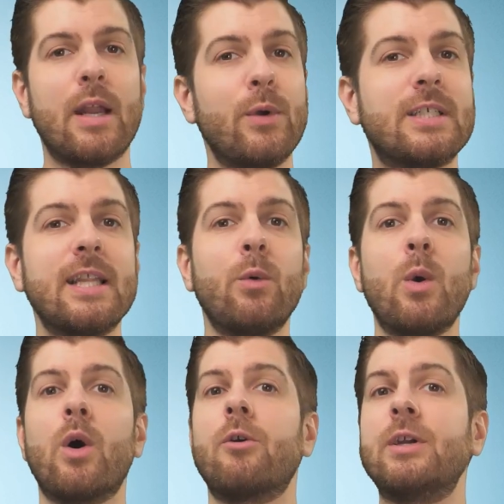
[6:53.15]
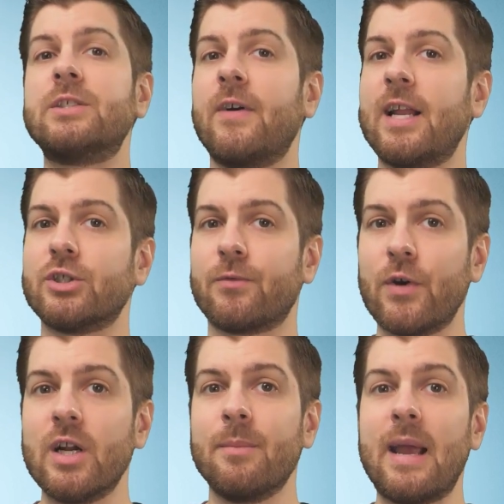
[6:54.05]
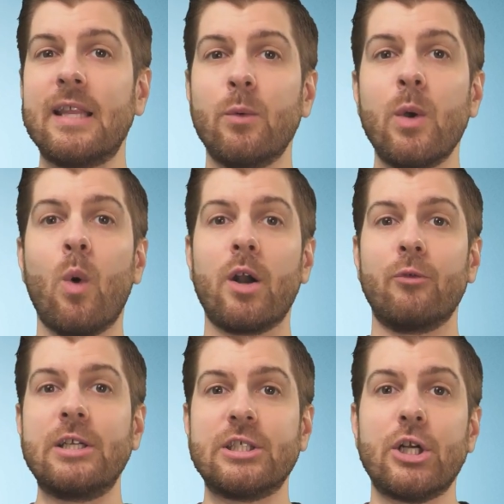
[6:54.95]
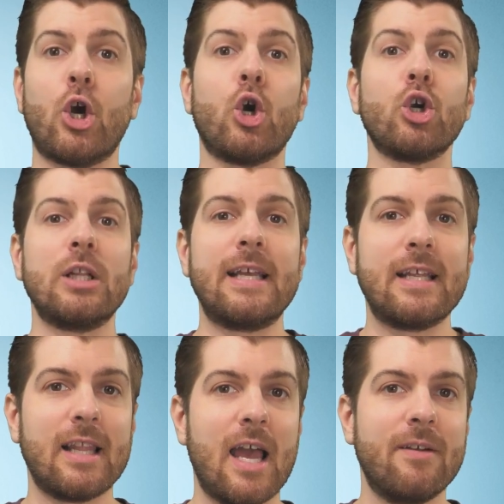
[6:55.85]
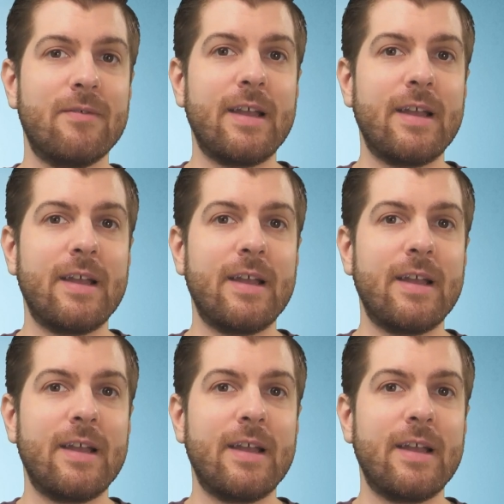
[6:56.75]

Now we said that we want to reach financial freedom and that we want to reach it early in life,